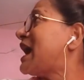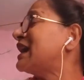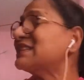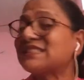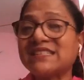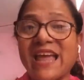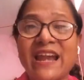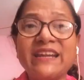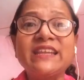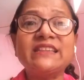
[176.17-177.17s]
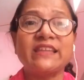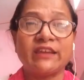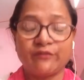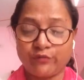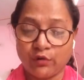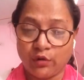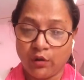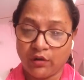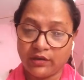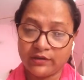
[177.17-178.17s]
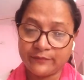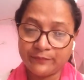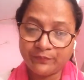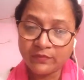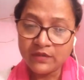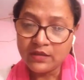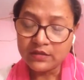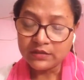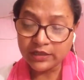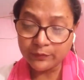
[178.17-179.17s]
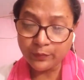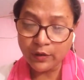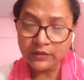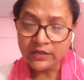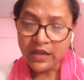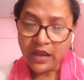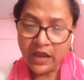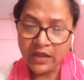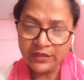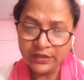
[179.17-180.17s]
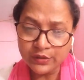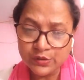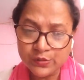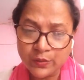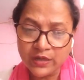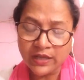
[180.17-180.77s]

are standing there for long. Third point, unusual